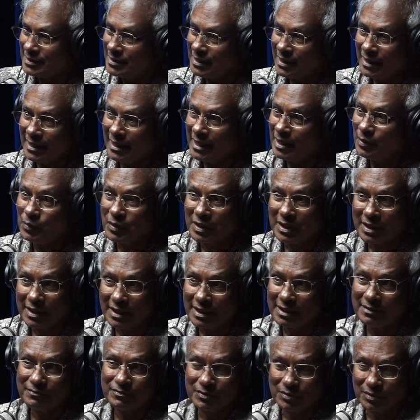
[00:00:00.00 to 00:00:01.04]
the CIA would
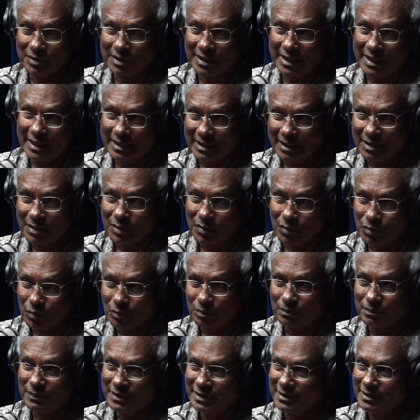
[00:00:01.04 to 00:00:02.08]
love to get a
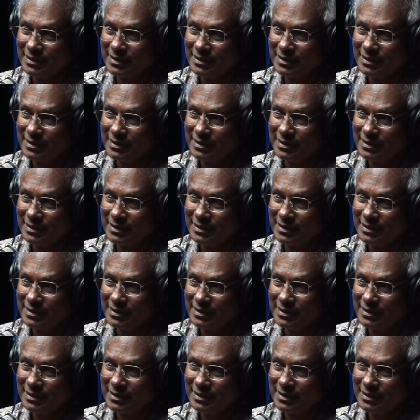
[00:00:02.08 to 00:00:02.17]
group